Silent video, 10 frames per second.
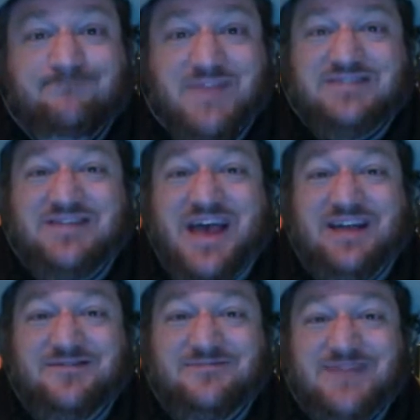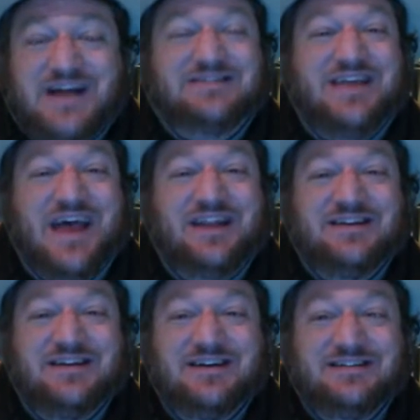How's that? How's that?
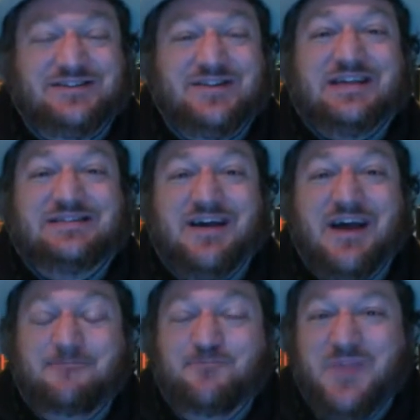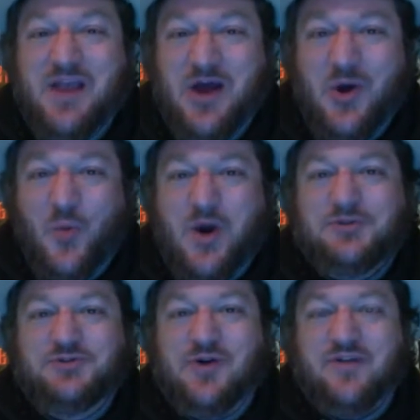Till next time, why
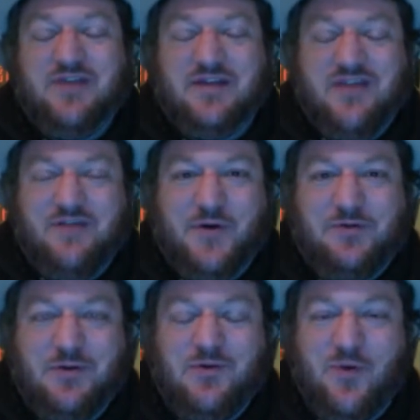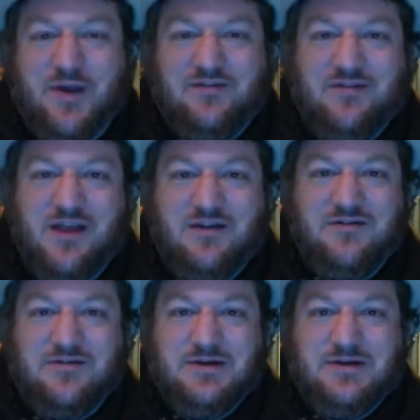don't you all stay safe out there in the wasteland?